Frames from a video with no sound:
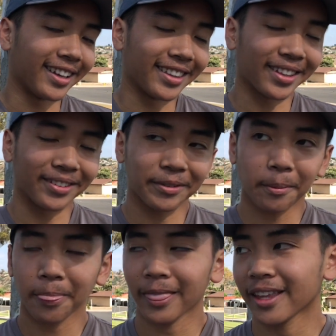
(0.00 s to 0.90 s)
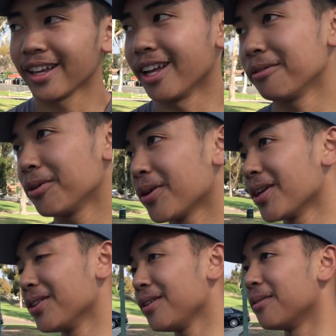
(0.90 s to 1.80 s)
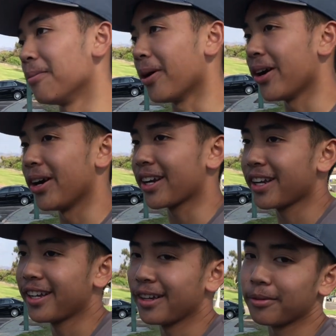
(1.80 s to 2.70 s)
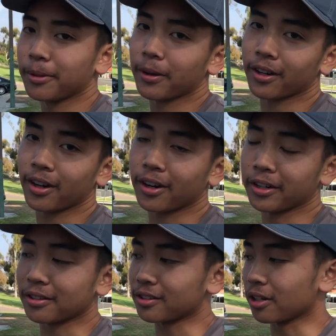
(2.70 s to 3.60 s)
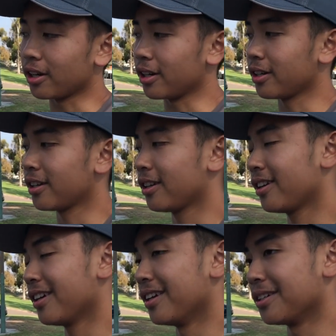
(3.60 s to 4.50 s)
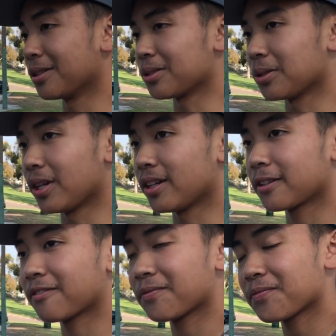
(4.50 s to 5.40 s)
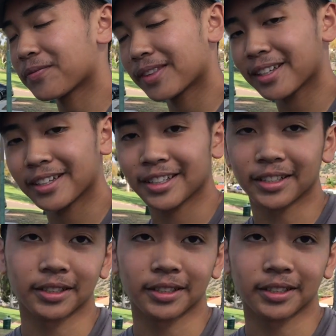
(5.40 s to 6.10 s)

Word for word: not too long ago. And we were gonna leave the park, but then my car didn't start. I think because so, we left it on for too long.